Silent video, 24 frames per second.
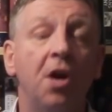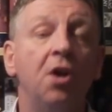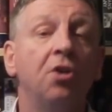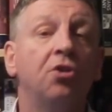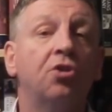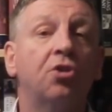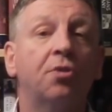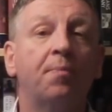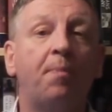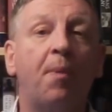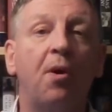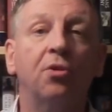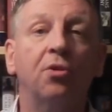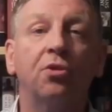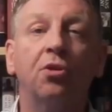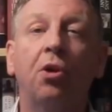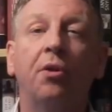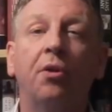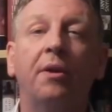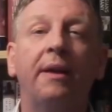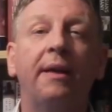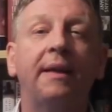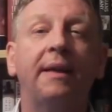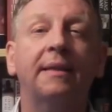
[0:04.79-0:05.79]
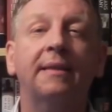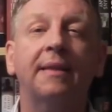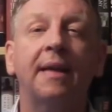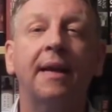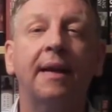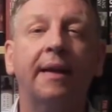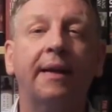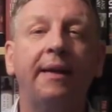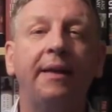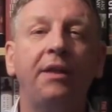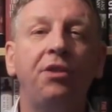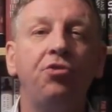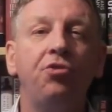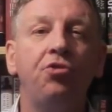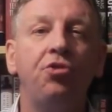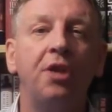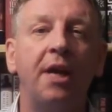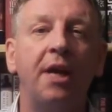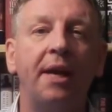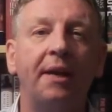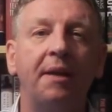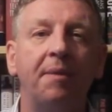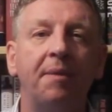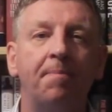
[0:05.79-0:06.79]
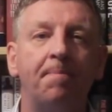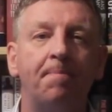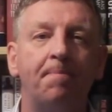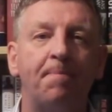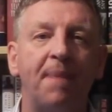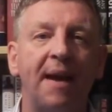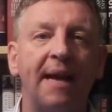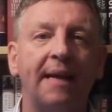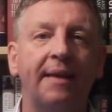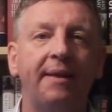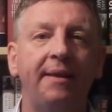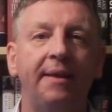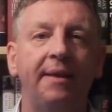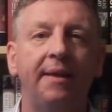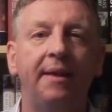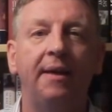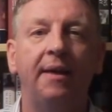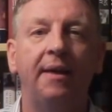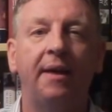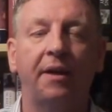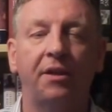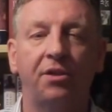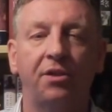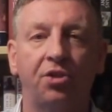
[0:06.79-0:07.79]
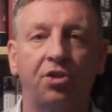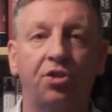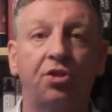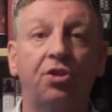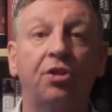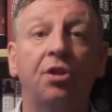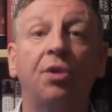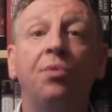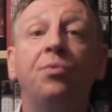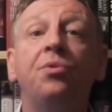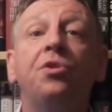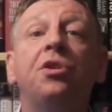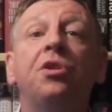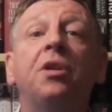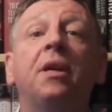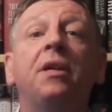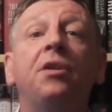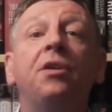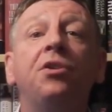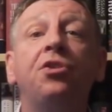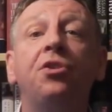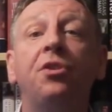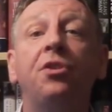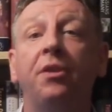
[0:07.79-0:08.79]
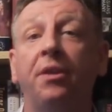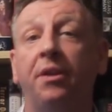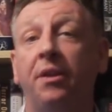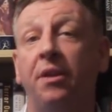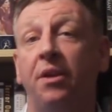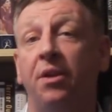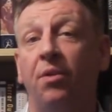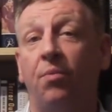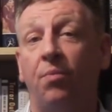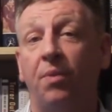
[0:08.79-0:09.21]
Spot on in attacking Jared Batten and his association